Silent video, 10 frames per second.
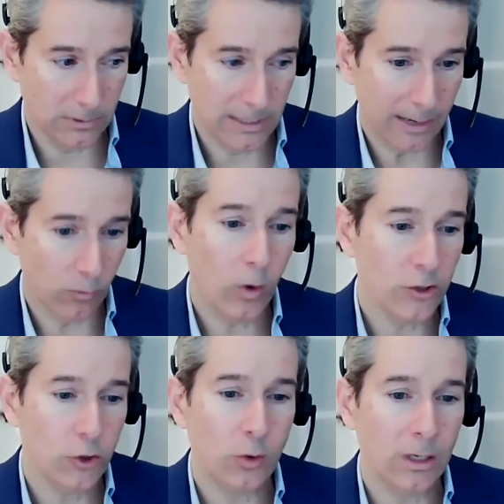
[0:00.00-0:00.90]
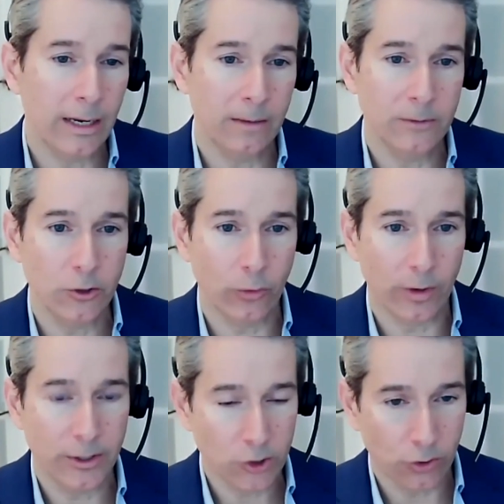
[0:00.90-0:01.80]
that what you claimed in your
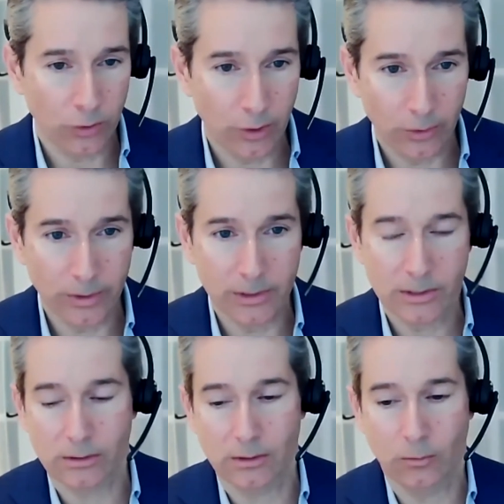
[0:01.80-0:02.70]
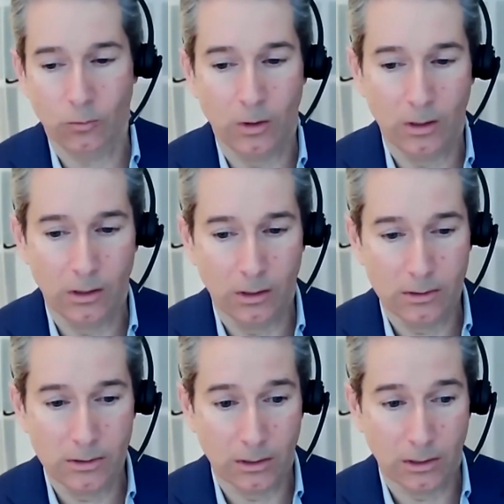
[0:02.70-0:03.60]
initial notice
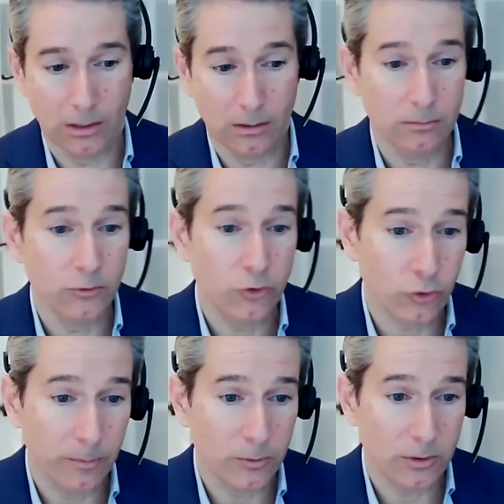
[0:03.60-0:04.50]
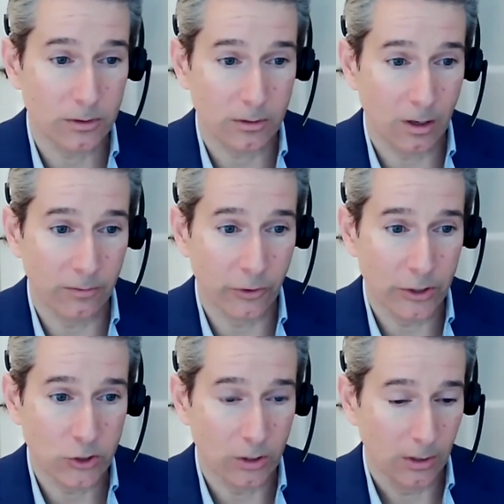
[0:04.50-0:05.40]
was tripped
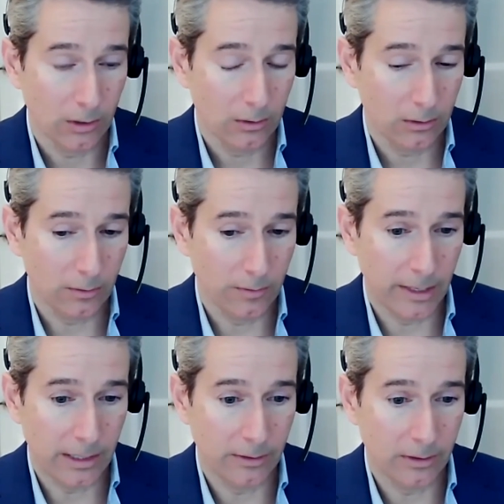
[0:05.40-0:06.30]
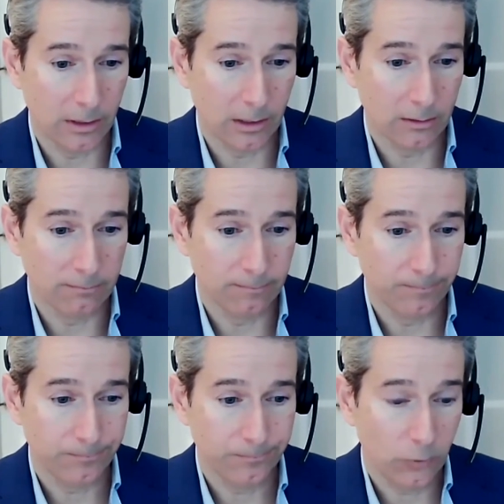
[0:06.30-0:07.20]
coverage, then
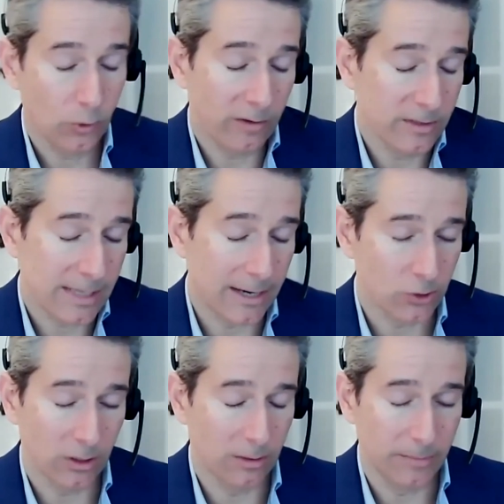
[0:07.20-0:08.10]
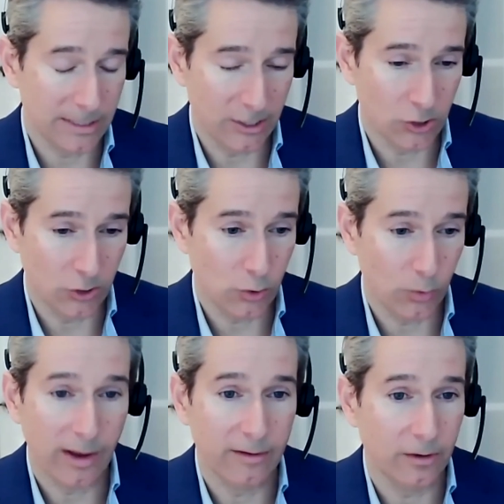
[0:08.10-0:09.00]
you have a statute of limitations. You
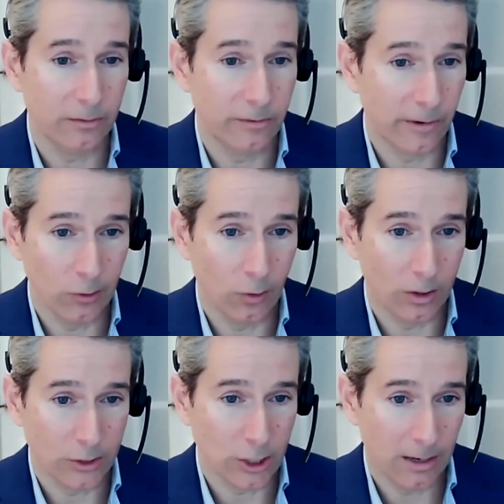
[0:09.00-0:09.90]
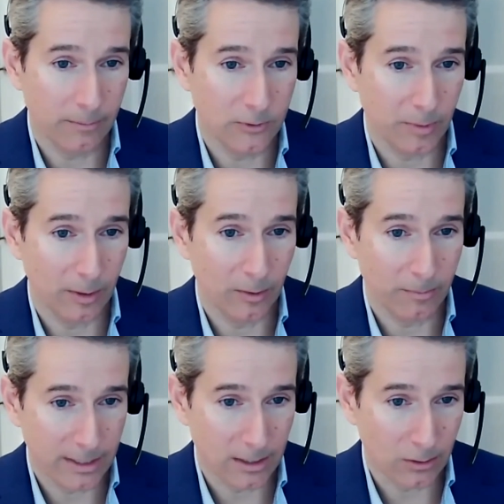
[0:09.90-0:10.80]
have a very long time to be able to
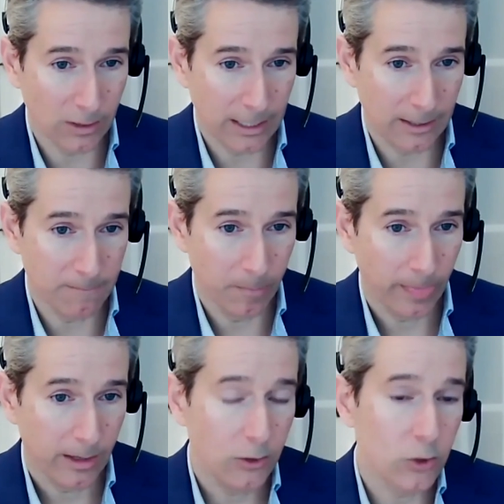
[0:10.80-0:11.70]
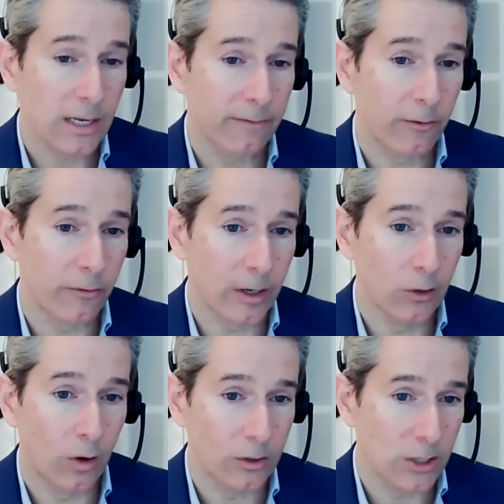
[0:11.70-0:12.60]
make a claim. You also have a very
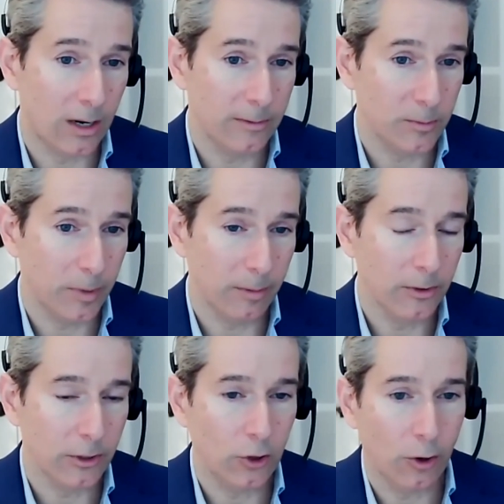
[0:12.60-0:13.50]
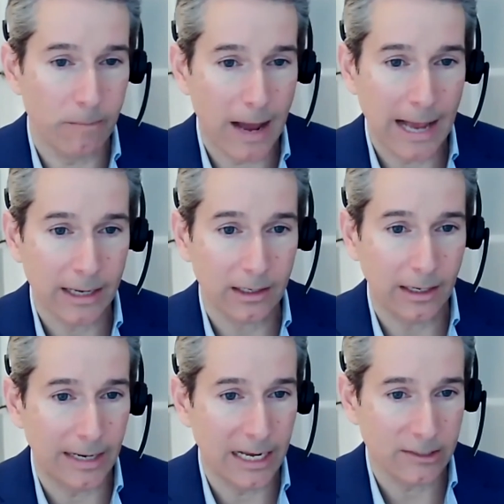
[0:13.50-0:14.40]
long time to be able to go back
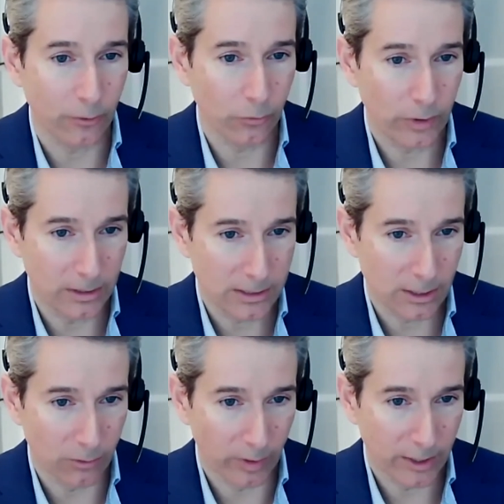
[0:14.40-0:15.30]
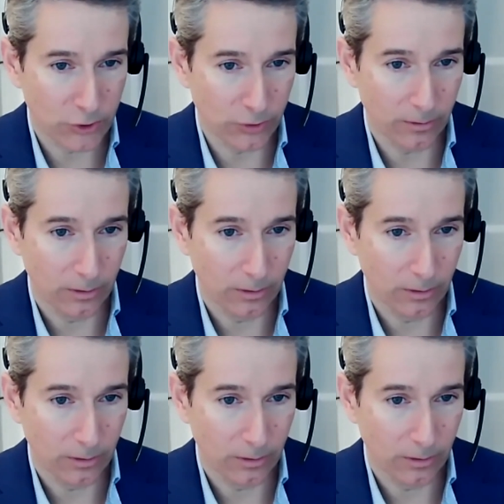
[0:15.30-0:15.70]
and ask for reconsideration.